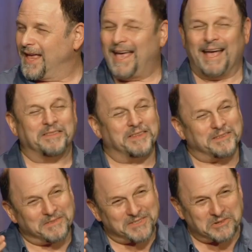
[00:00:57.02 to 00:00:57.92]
And
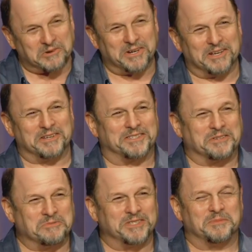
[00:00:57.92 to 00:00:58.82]
the story goes
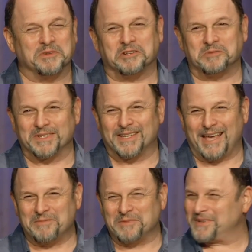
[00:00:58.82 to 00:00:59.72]
that William Goldman
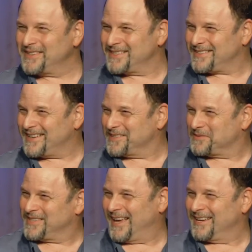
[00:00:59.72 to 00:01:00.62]
came up on, this, on the
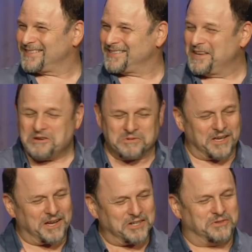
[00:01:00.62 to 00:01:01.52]
dais with
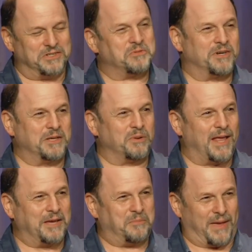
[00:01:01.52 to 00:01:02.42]
120
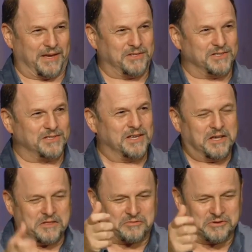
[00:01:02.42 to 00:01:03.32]
blank pages,
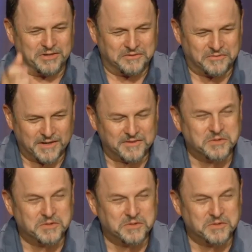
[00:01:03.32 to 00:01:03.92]
threw it in front of